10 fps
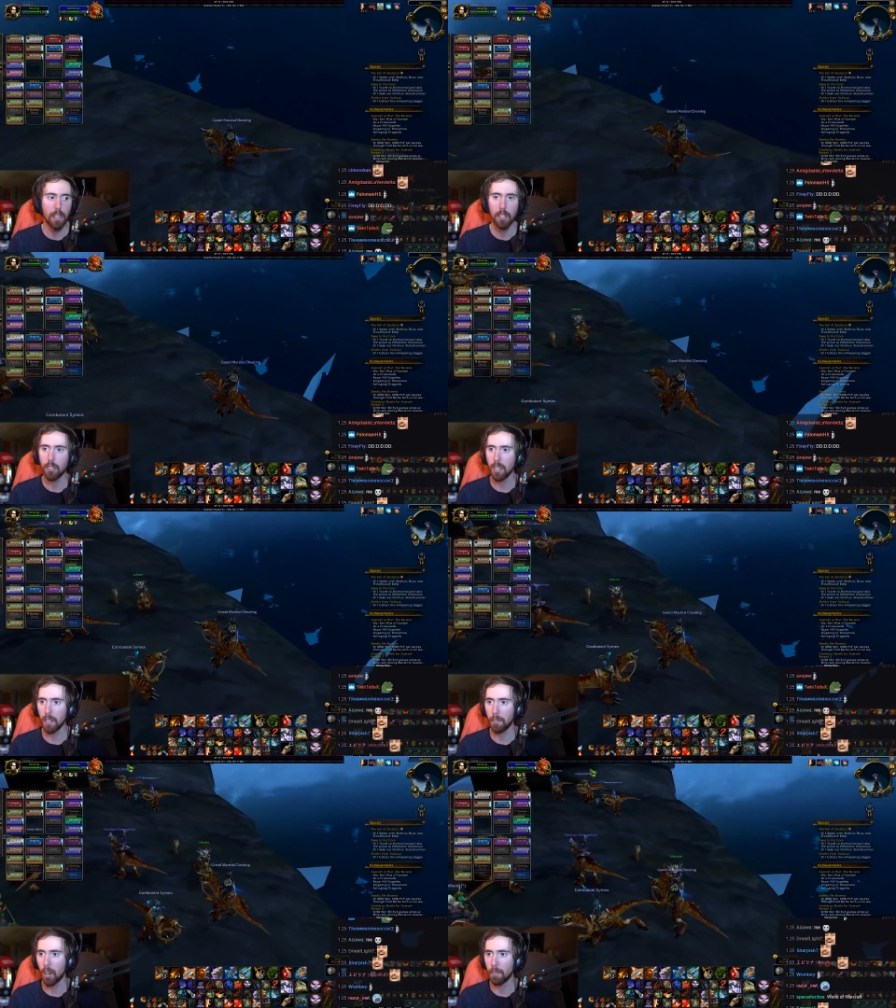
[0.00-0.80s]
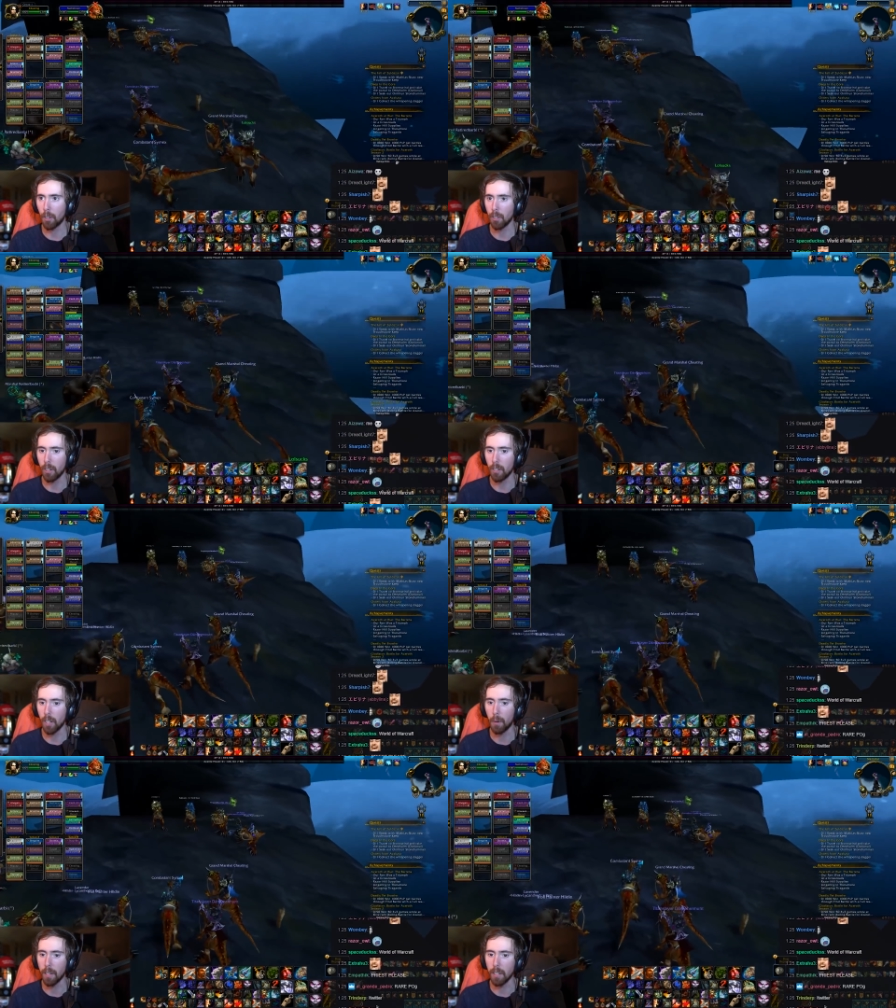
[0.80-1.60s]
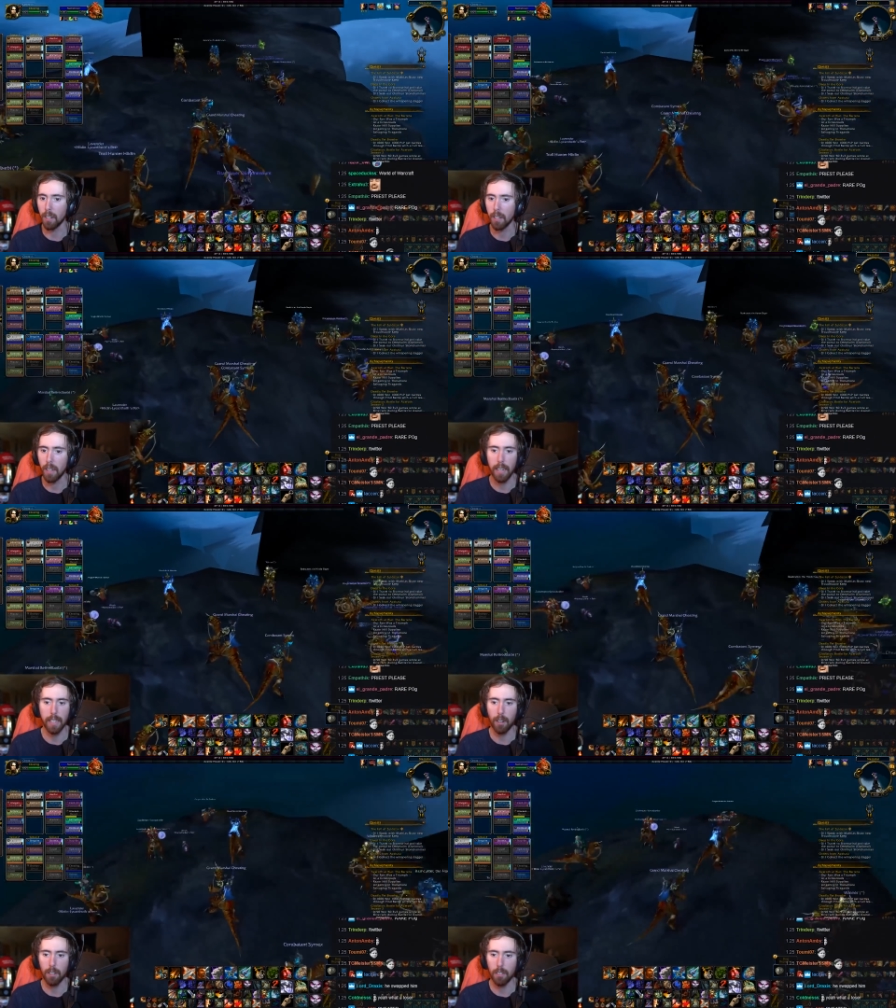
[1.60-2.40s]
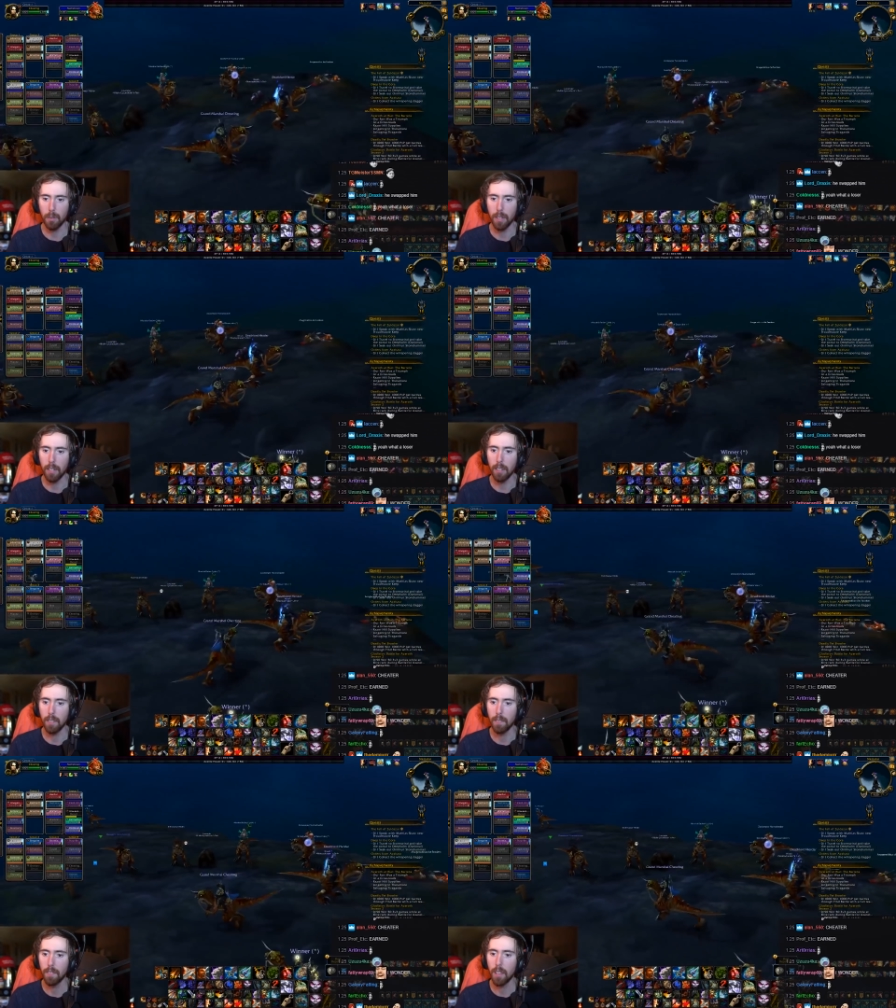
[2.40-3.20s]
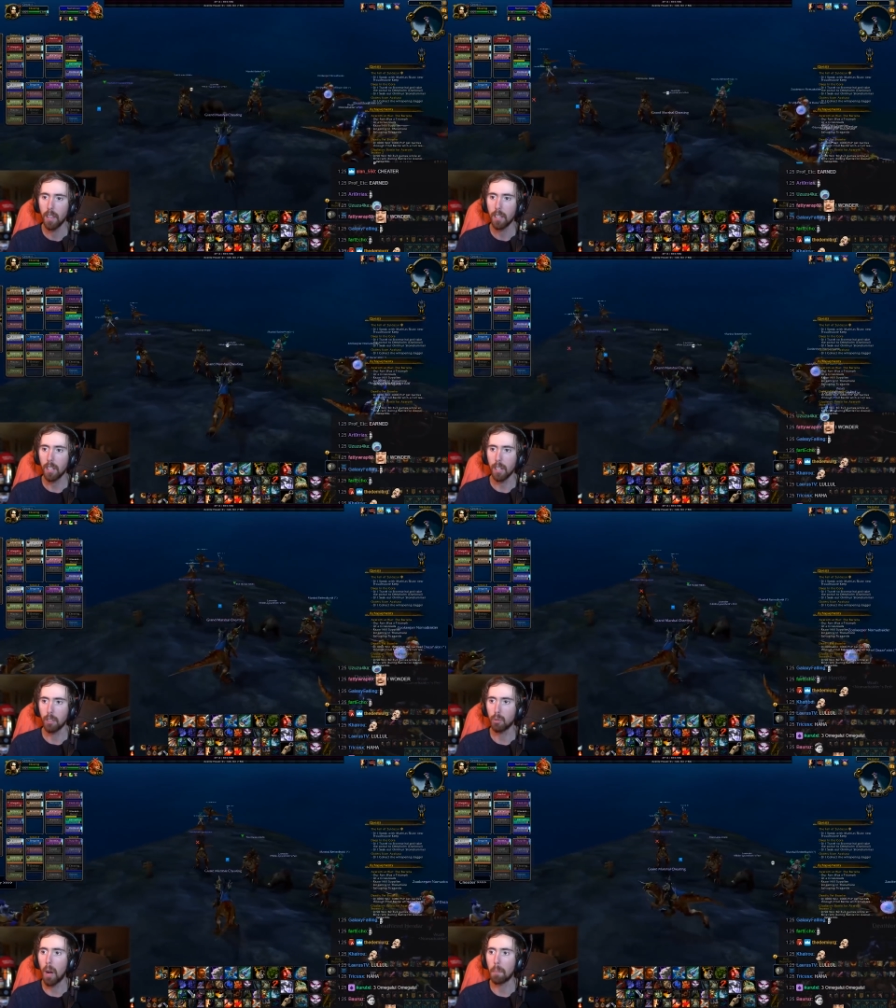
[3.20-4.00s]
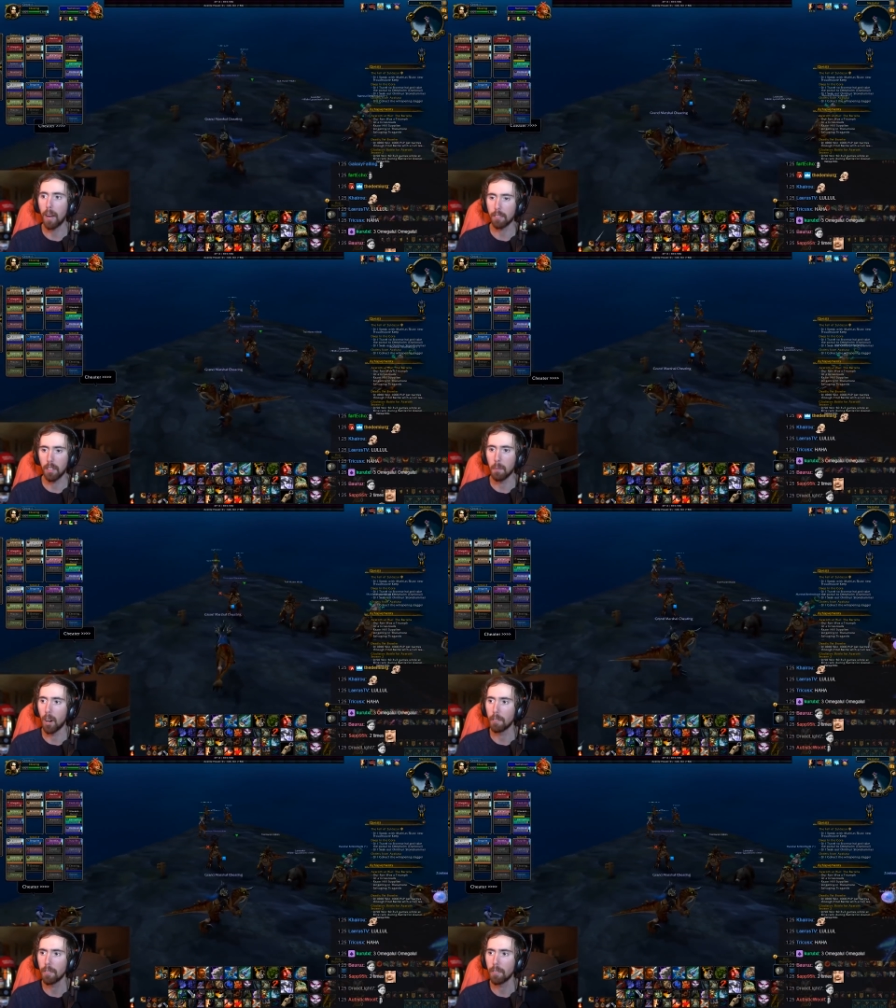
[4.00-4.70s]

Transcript: Cheating, he fell off earlier. No, he didn't. I guarantee you didn't. Yeah, he swap blasted him off.